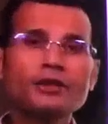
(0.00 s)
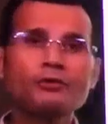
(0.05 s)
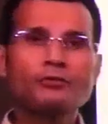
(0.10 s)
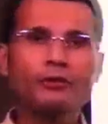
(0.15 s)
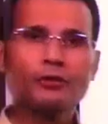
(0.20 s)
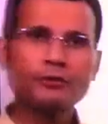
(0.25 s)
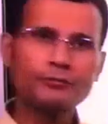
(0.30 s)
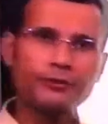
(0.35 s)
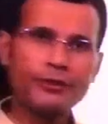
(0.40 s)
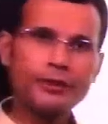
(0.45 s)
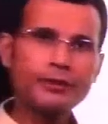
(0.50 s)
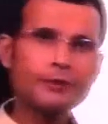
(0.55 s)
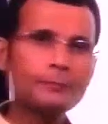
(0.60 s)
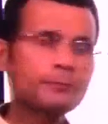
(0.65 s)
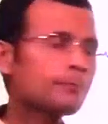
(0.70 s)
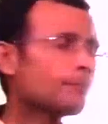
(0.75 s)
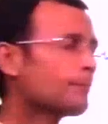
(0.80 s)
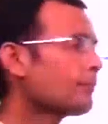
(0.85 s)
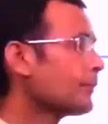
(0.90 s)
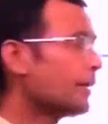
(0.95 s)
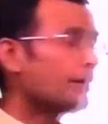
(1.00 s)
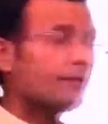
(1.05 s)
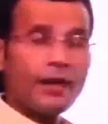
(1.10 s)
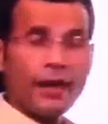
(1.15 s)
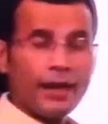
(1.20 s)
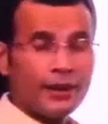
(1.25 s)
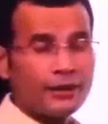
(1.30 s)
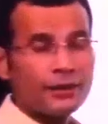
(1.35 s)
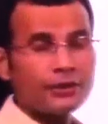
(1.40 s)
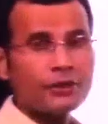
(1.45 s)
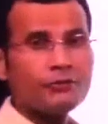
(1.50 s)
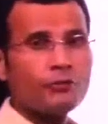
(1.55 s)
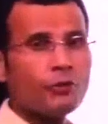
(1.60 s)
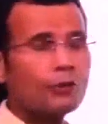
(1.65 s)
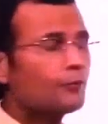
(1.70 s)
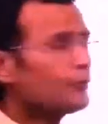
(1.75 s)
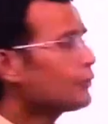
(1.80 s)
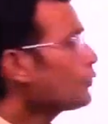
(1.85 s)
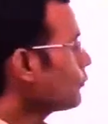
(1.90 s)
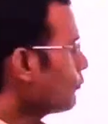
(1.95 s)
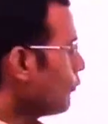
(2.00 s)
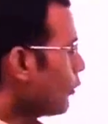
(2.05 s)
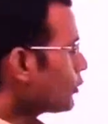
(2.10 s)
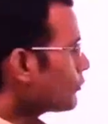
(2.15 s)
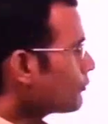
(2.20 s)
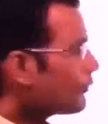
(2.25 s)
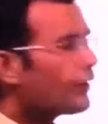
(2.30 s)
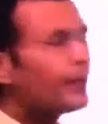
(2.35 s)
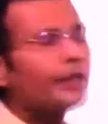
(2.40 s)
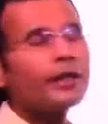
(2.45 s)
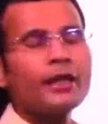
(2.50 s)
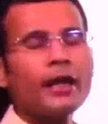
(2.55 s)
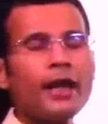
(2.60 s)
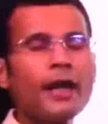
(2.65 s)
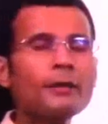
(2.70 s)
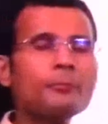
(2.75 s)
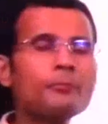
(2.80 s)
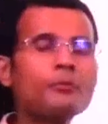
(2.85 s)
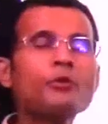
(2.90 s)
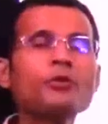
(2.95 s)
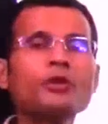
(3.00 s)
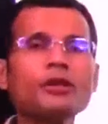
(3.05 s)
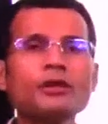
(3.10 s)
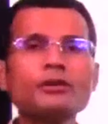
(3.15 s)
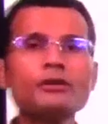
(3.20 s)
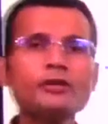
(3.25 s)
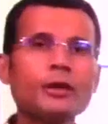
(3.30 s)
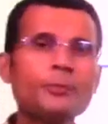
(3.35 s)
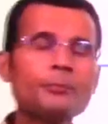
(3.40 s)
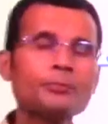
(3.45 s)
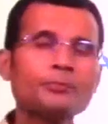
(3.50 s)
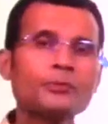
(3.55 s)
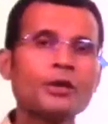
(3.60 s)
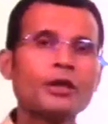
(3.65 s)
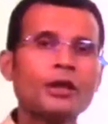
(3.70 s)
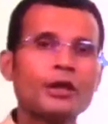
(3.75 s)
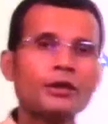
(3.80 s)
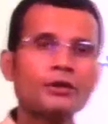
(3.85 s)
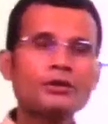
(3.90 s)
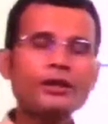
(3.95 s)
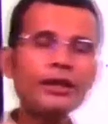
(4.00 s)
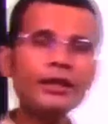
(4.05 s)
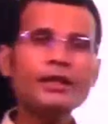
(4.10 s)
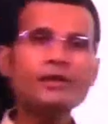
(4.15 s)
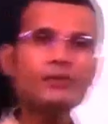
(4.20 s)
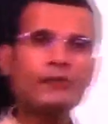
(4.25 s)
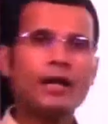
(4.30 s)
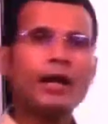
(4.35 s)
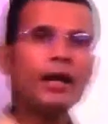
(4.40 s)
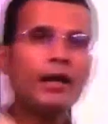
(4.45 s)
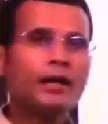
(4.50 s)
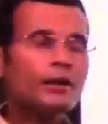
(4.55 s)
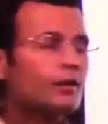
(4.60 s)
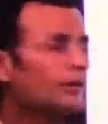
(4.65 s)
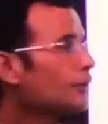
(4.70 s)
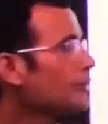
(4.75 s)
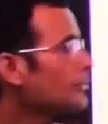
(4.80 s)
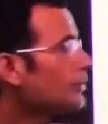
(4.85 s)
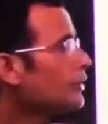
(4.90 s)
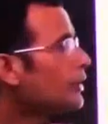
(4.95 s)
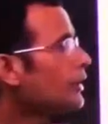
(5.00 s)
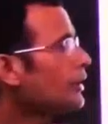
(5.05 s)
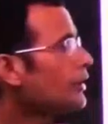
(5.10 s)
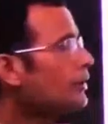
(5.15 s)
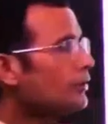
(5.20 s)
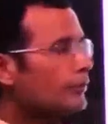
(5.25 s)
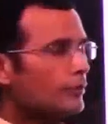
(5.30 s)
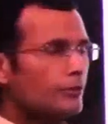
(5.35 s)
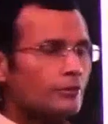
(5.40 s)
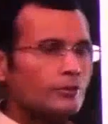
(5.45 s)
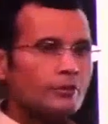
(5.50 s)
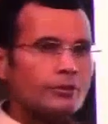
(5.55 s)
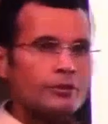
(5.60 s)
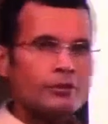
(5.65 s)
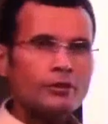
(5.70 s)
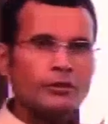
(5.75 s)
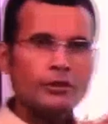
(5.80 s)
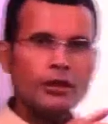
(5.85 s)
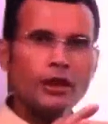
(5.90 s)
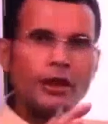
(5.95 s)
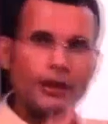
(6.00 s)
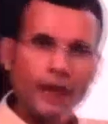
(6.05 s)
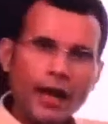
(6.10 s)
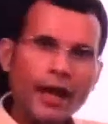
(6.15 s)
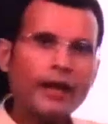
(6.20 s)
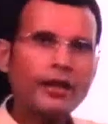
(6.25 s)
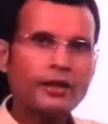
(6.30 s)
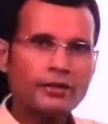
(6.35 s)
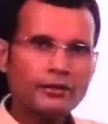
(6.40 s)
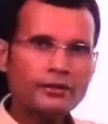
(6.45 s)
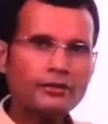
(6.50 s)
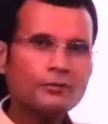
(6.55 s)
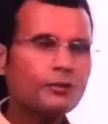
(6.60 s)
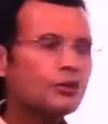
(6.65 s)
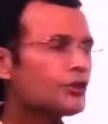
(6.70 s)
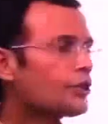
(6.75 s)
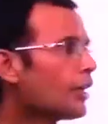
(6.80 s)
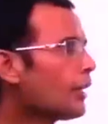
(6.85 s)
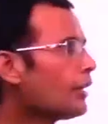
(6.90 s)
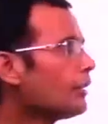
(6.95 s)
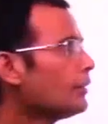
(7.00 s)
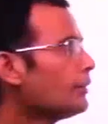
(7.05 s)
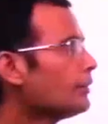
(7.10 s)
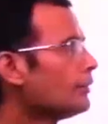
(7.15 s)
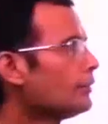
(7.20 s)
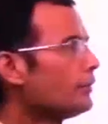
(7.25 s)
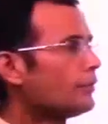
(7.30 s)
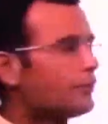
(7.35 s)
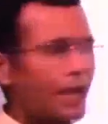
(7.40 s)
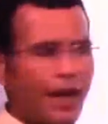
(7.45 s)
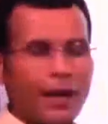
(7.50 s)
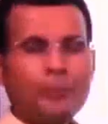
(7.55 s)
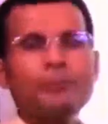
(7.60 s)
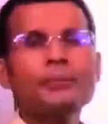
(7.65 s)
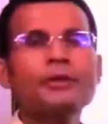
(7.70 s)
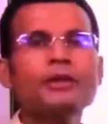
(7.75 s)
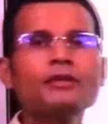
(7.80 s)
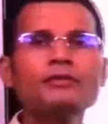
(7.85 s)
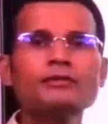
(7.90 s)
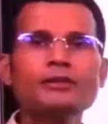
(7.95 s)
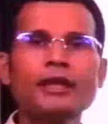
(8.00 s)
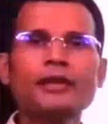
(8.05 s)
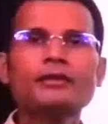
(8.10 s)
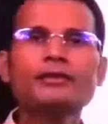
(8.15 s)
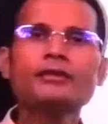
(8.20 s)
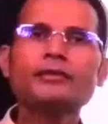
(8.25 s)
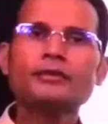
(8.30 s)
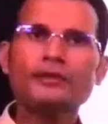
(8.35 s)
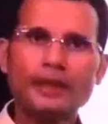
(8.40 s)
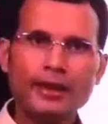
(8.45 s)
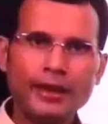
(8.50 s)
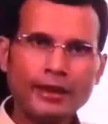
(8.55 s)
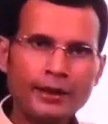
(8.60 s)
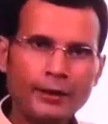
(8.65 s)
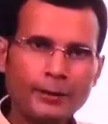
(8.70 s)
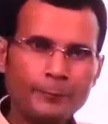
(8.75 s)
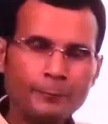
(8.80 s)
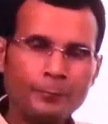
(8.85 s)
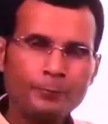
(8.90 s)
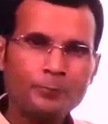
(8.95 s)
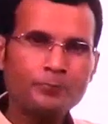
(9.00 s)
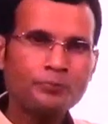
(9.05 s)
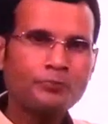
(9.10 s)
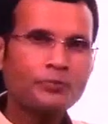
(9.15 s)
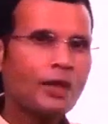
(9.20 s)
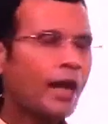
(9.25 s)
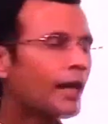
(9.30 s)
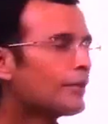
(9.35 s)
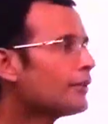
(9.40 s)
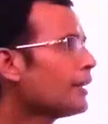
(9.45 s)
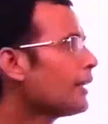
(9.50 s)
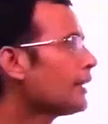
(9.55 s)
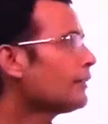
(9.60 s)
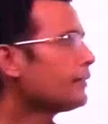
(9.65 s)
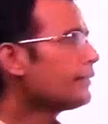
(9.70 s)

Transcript: phosphate. There is high energy phosphate. So phosphate and proteins, these are the anions which are trapped inside the cell, and they